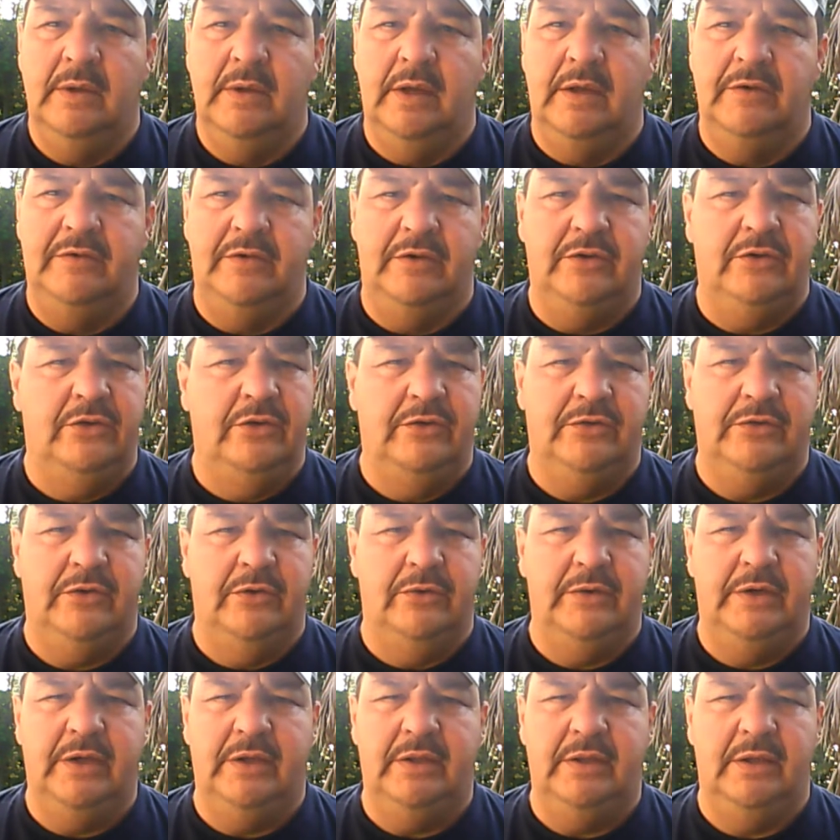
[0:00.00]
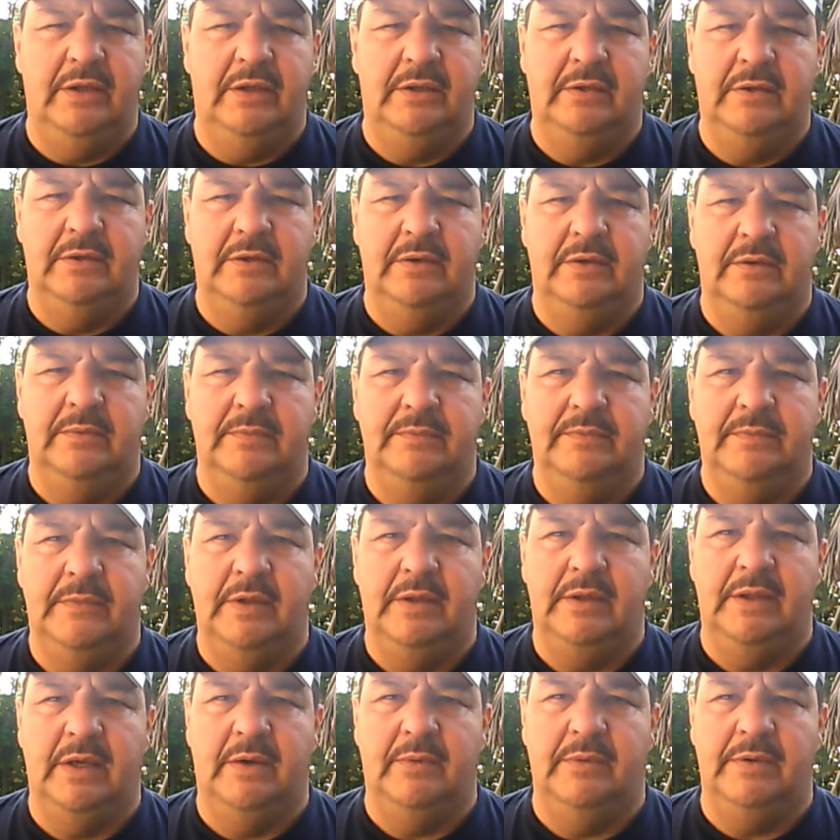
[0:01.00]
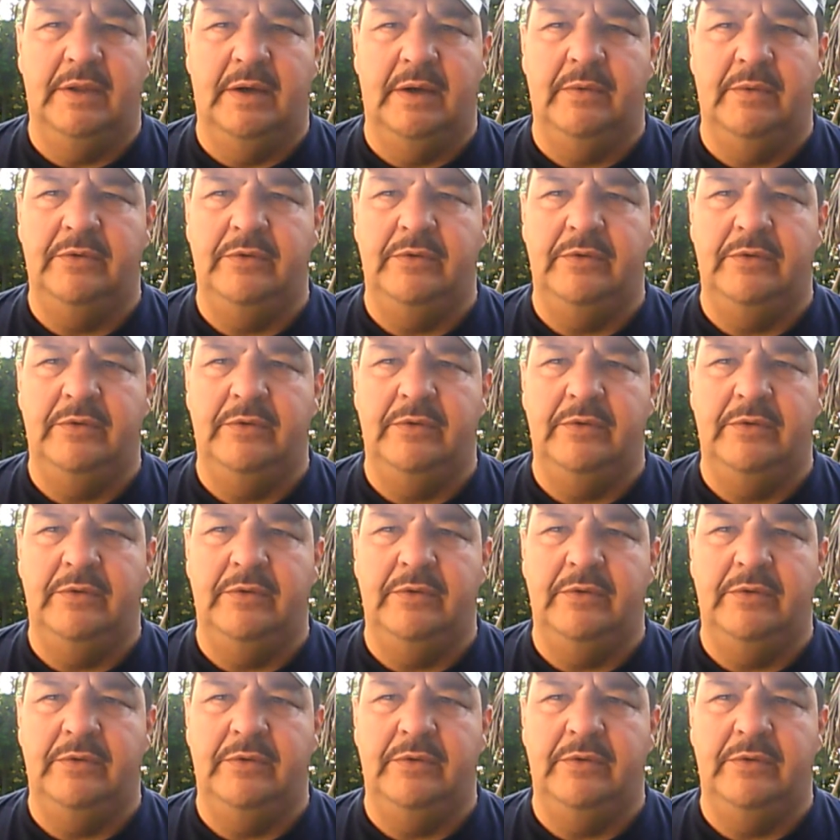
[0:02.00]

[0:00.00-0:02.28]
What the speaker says: I said, you just don't get that, do you? And that